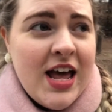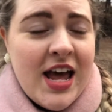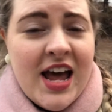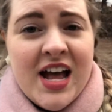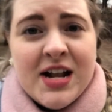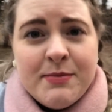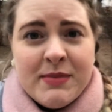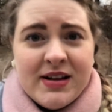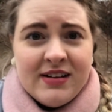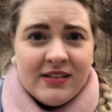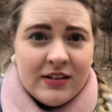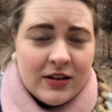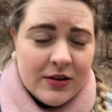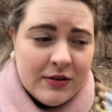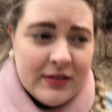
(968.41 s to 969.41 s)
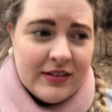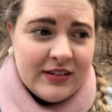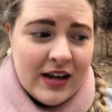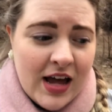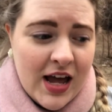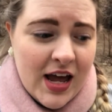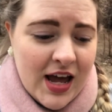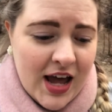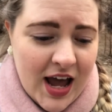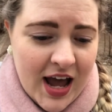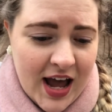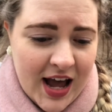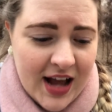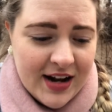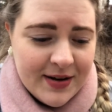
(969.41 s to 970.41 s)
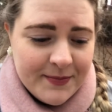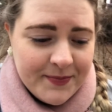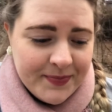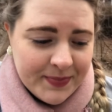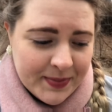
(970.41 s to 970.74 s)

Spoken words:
and men's clothes. And